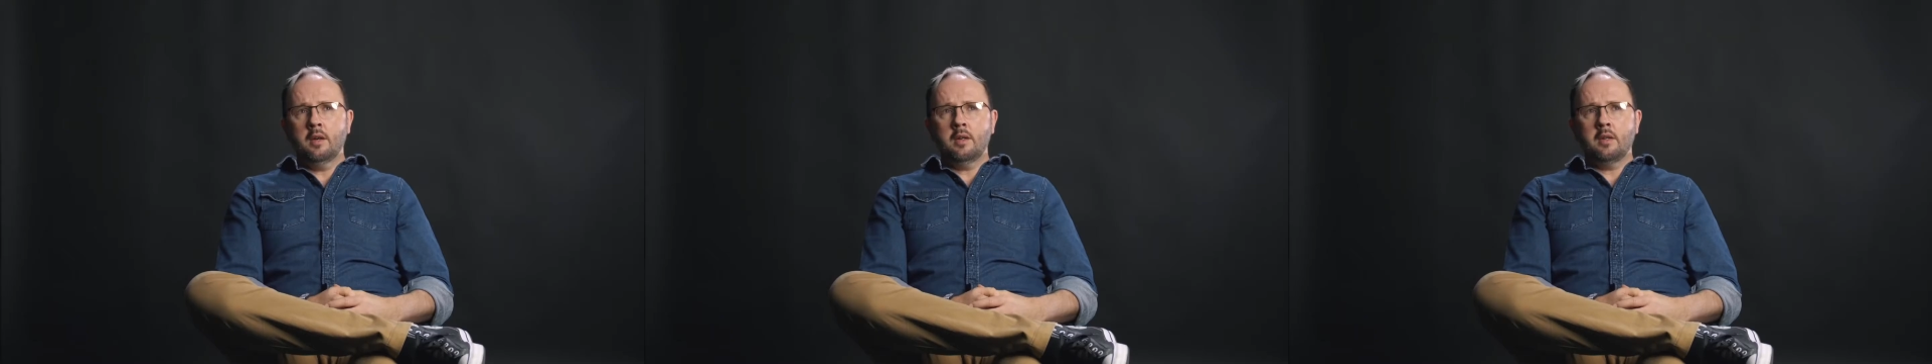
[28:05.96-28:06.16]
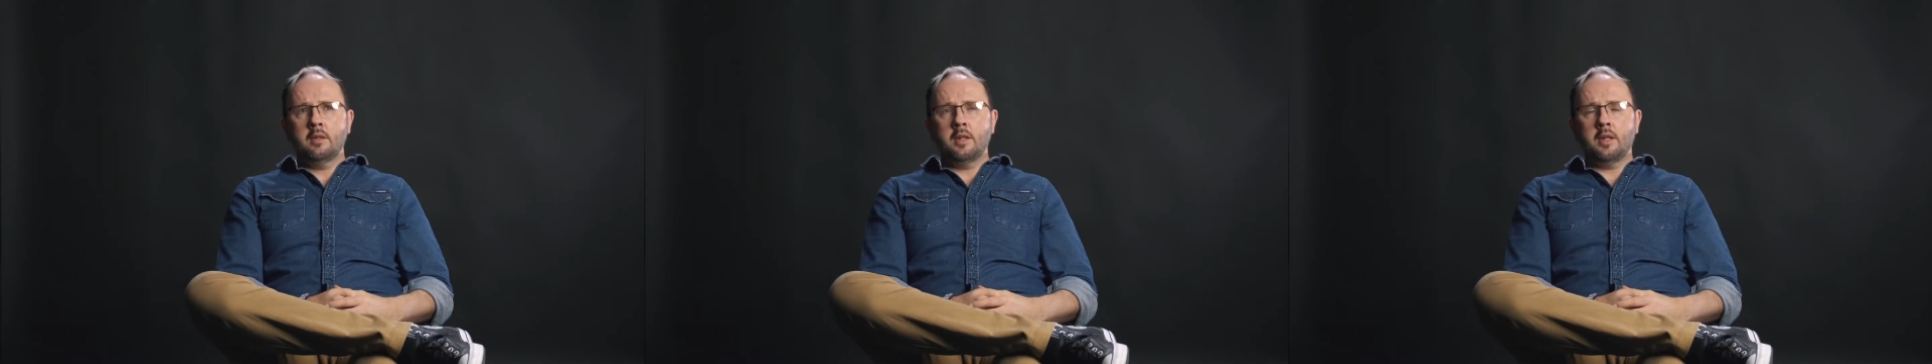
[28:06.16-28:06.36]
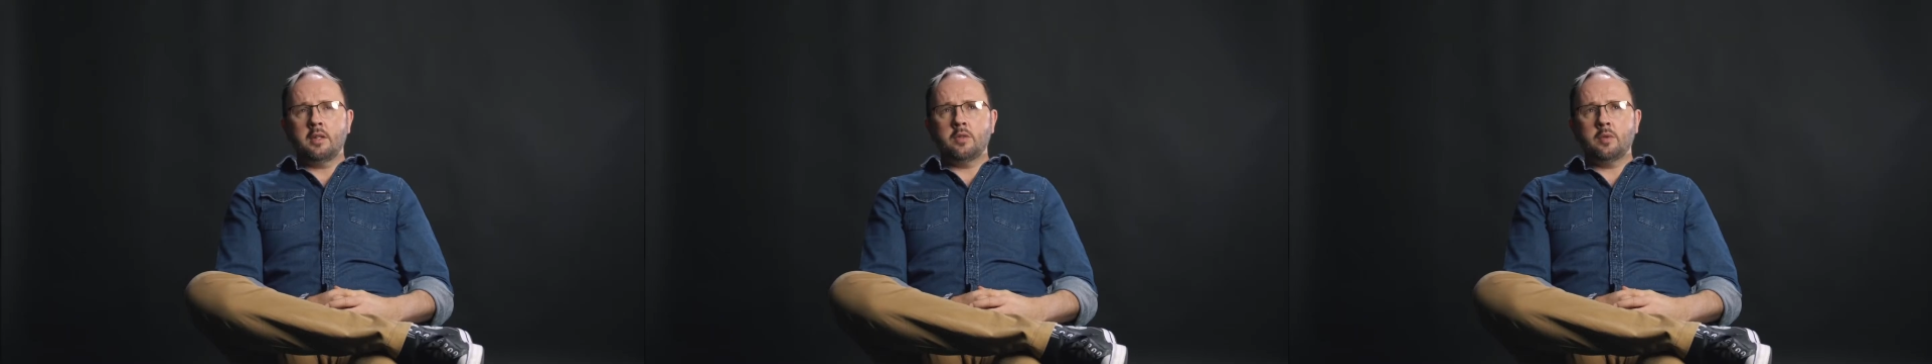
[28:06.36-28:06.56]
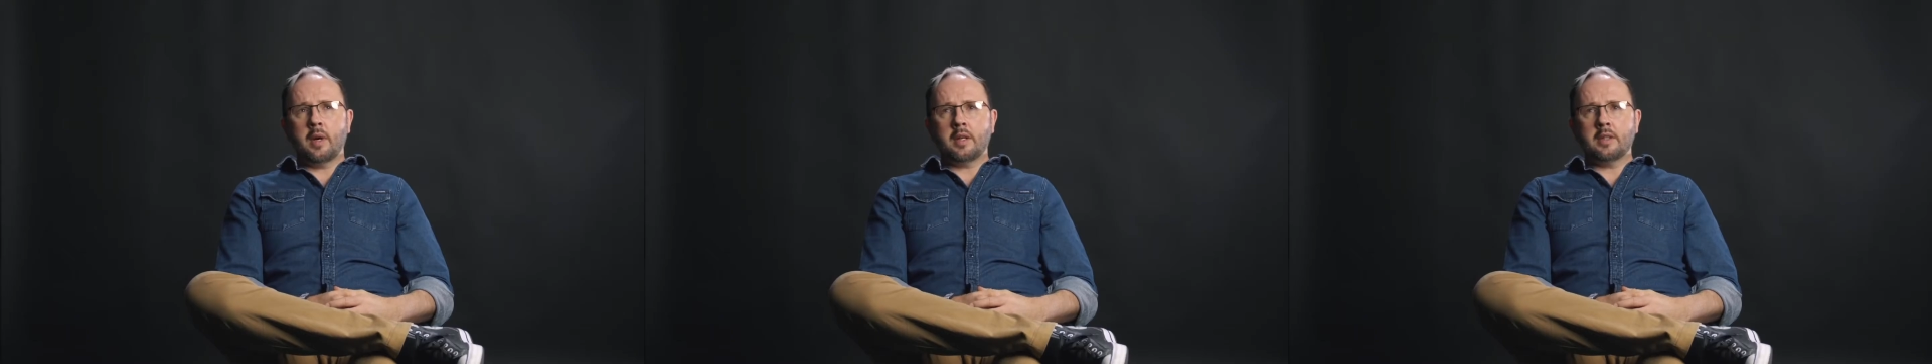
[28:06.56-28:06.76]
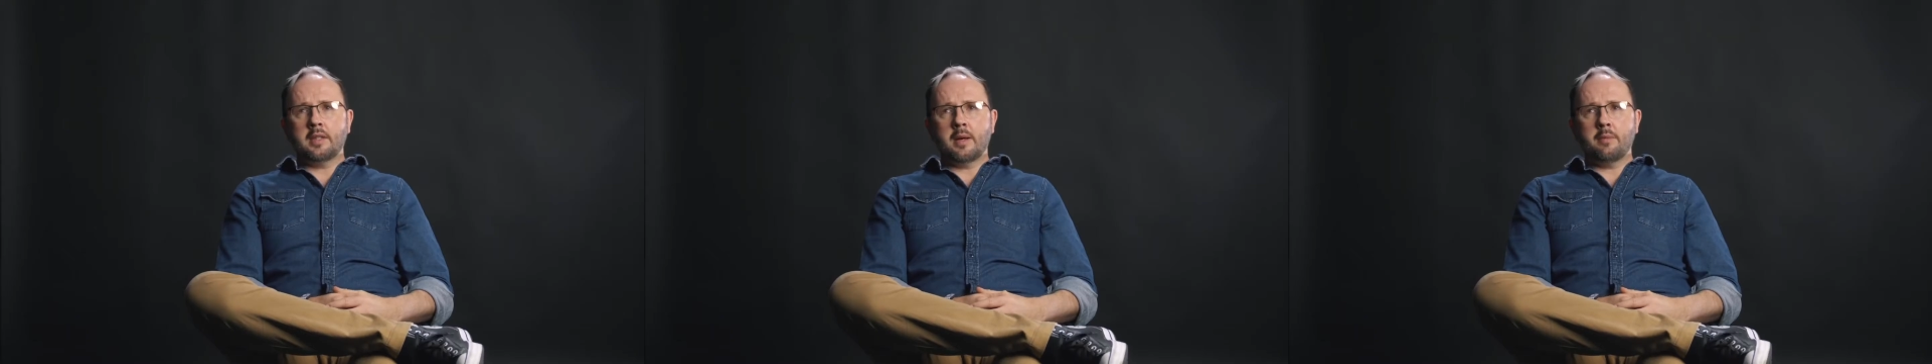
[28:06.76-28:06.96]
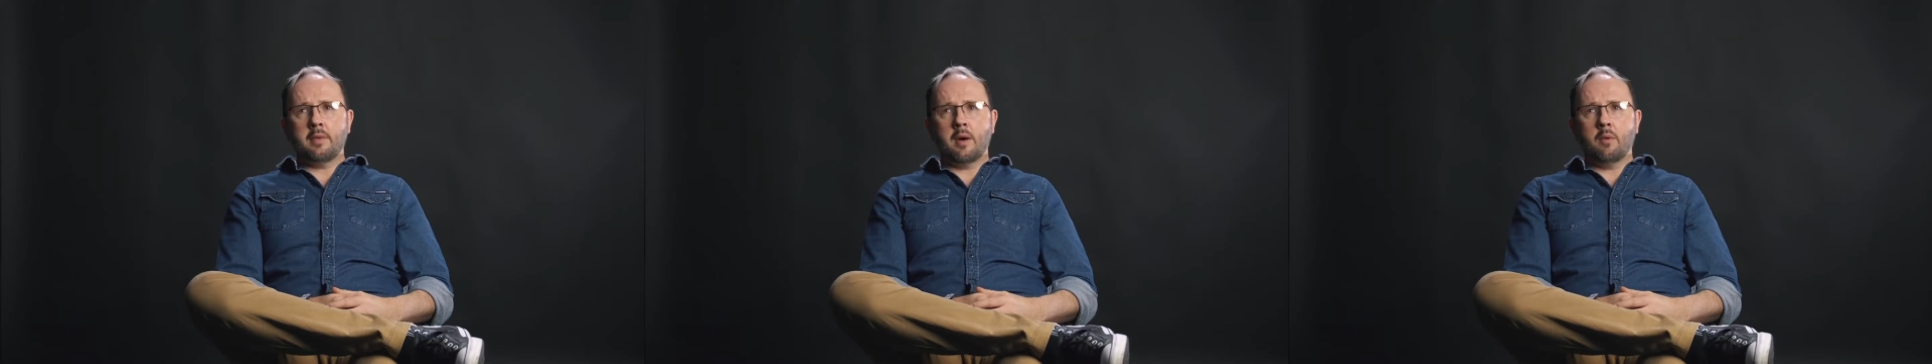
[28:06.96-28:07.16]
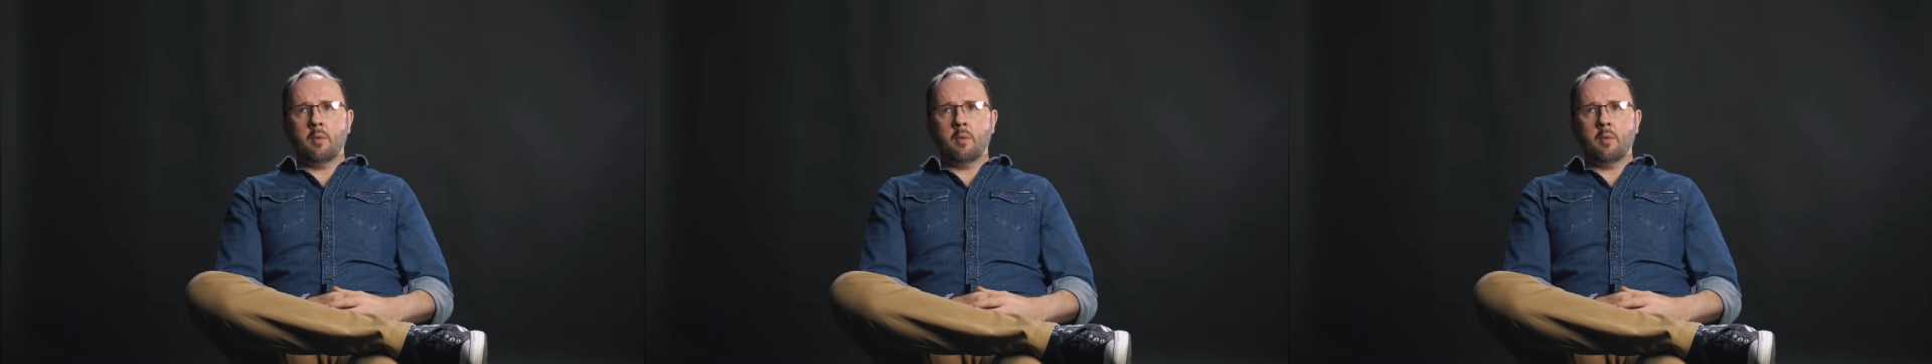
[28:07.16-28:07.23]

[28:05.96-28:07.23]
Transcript: You need to accept that